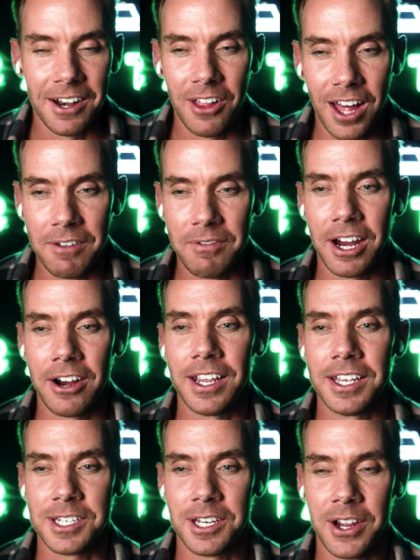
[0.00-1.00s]
in a lot of
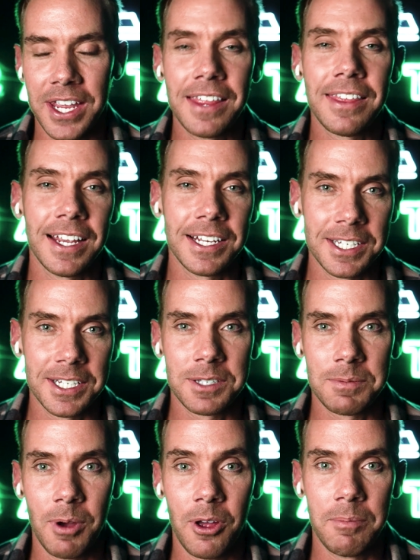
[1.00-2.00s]
areas. You know, he thinks right.
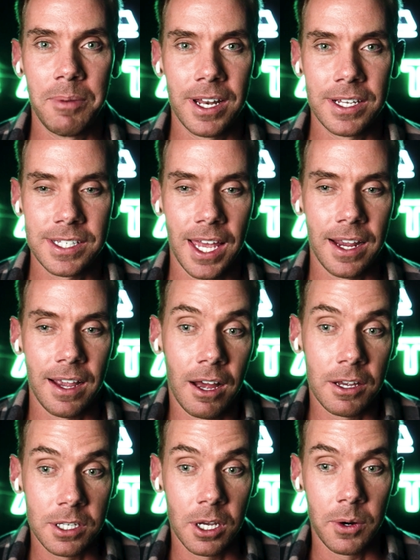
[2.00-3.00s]
he's smaller, but it's like
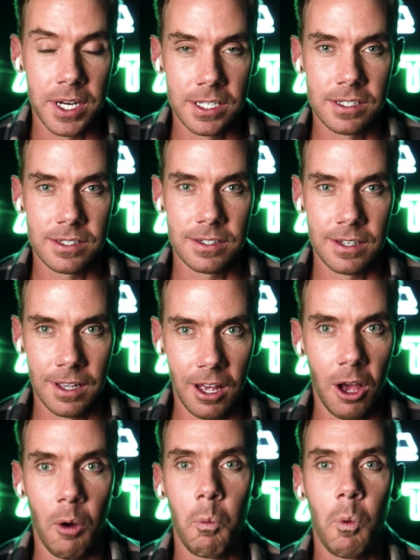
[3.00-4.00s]
also he's
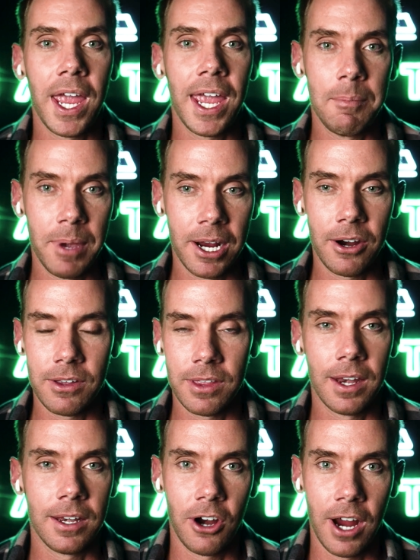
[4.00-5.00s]
way bigger
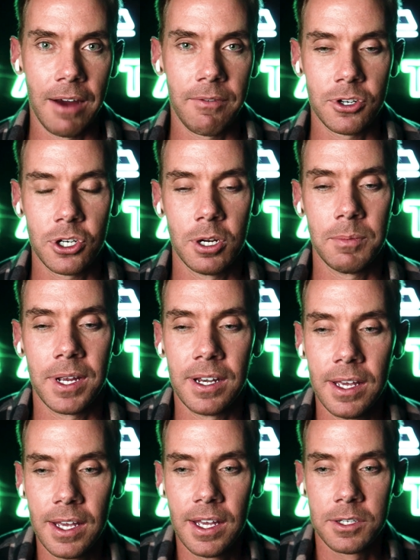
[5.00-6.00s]
than your average human.
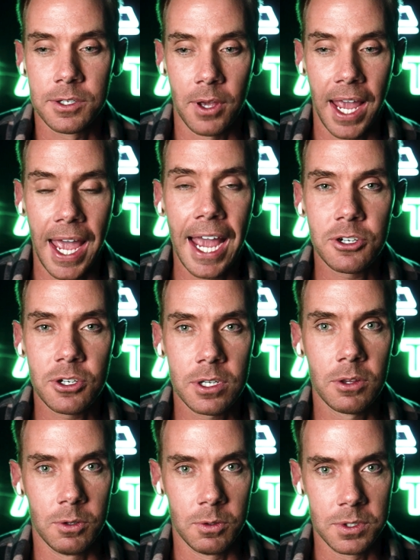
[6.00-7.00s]
So, like, mm. actually
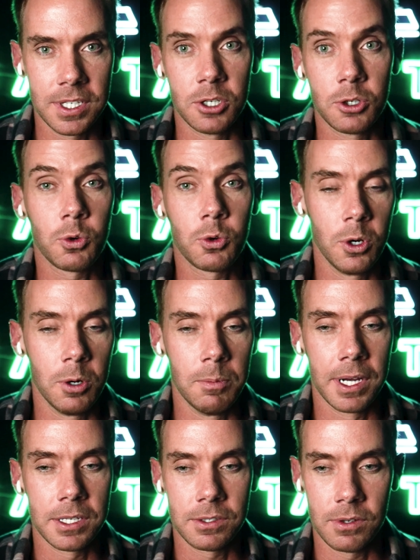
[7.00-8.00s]
losing true
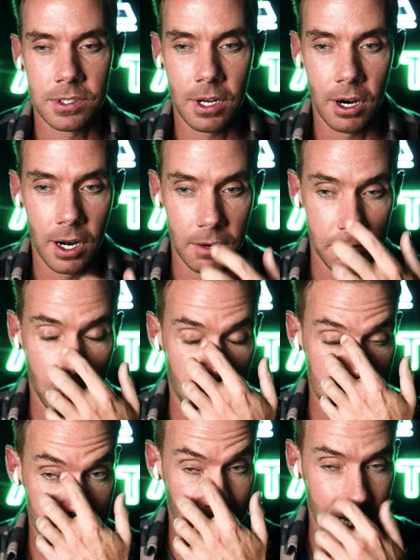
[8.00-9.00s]
muscle is hard. Of
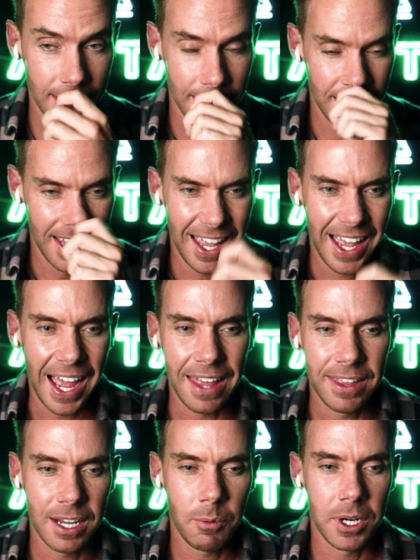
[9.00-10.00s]
course, like, I
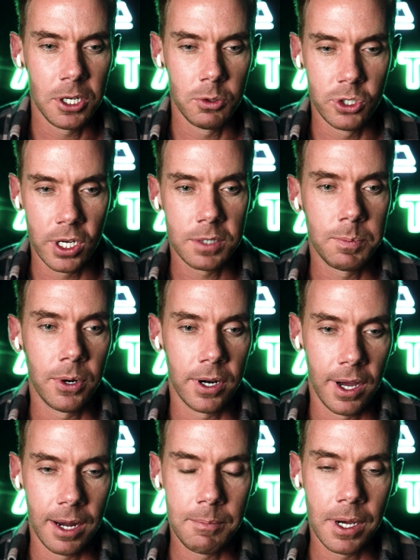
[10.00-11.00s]
think when you just put
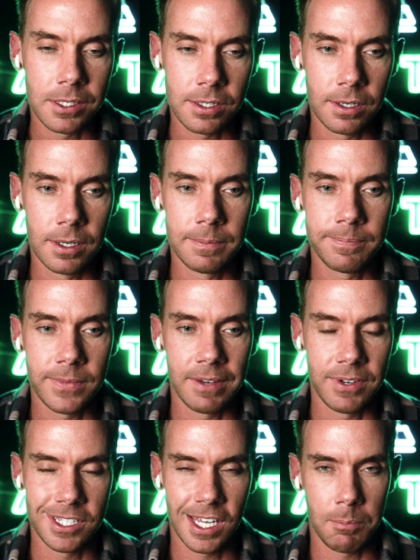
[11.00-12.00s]
on muscle,
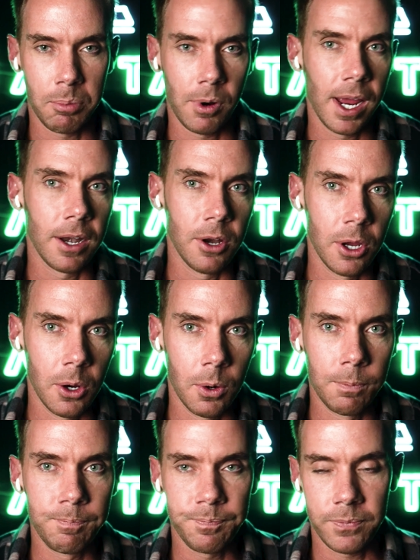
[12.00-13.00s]
if it's like brand
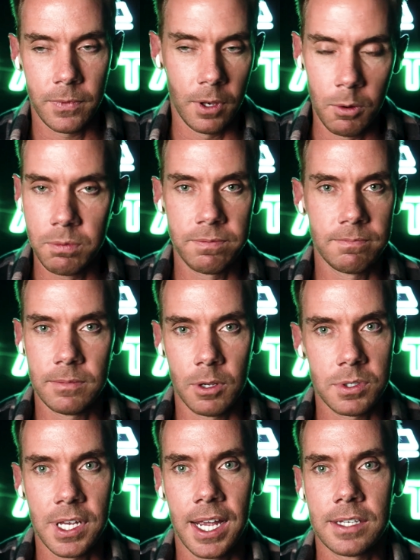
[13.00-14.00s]
new, no, no
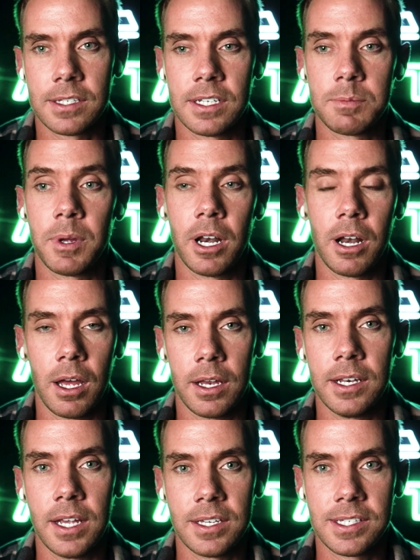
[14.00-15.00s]
science to this, but it,
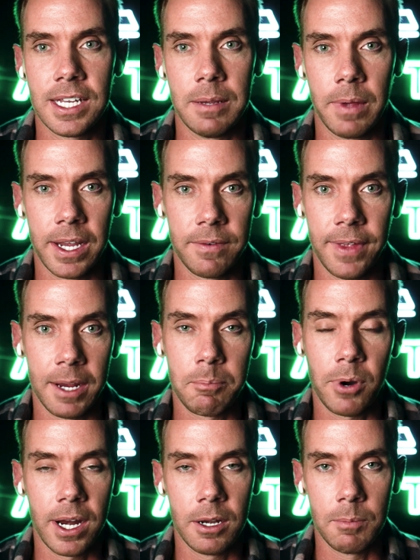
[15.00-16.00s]
it does seem like if like
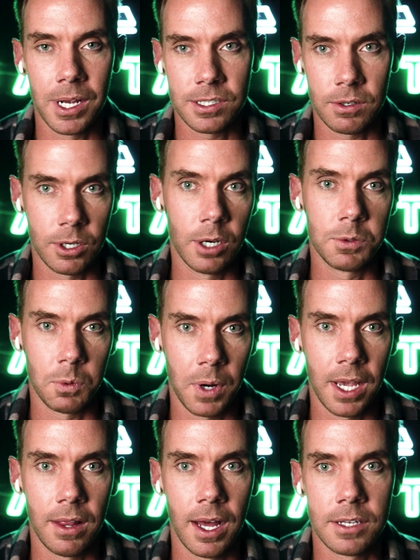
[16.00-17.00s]
brand new muscle goes
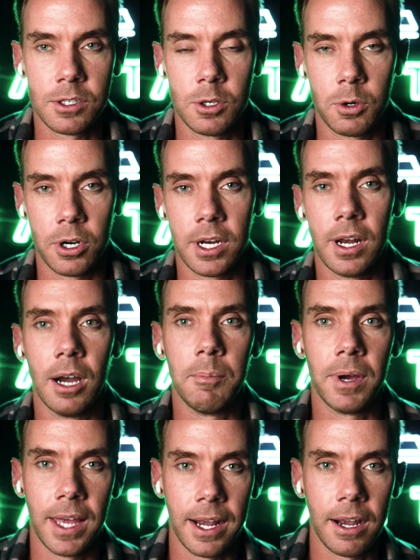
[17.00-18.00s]
away a lot sooner, you know.
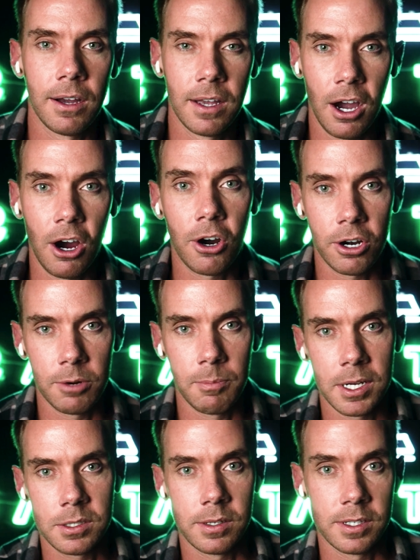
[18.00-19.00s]
But like hard earned
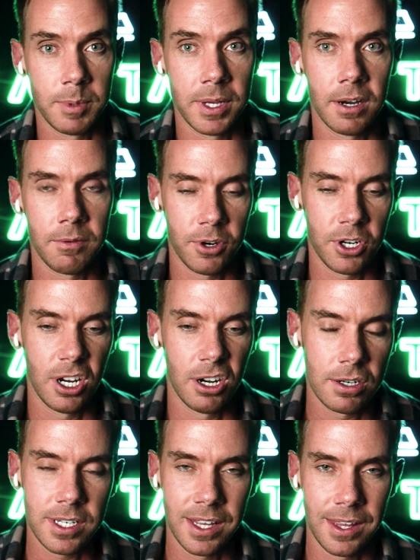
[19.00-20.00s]
muscle, it's been there for
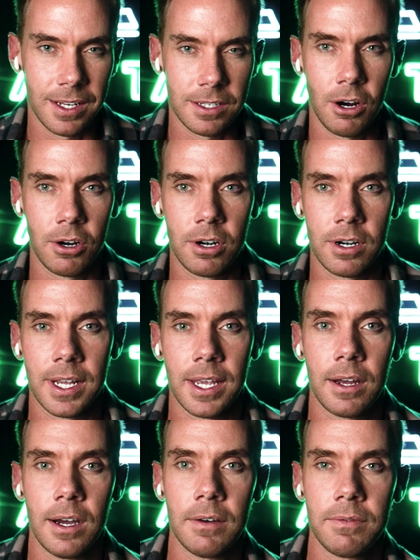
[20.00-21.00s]
years. I think it's harder to
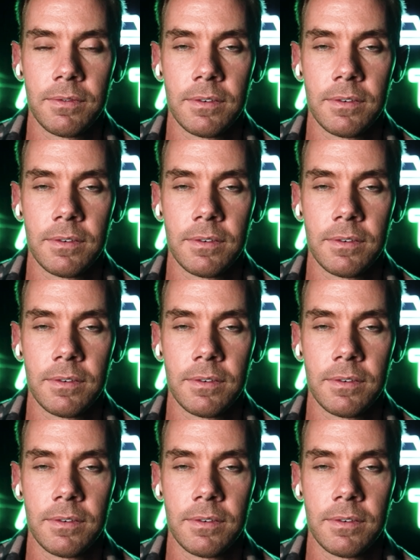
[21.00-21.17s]
get off.